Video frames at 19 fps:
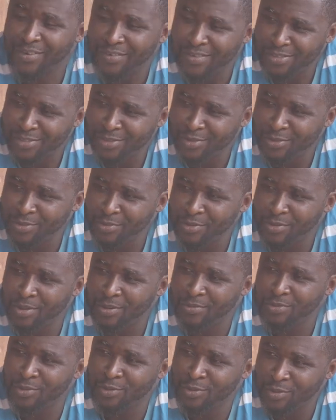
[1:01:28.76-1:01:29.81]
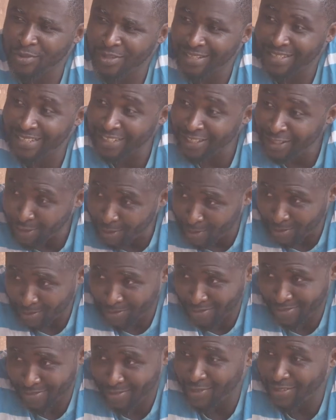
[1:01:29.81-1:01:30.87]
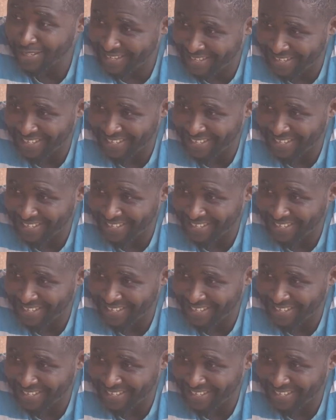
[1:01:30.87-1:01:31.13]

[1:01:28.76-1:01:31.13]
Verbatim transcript: Very soon you become the royal in-law to the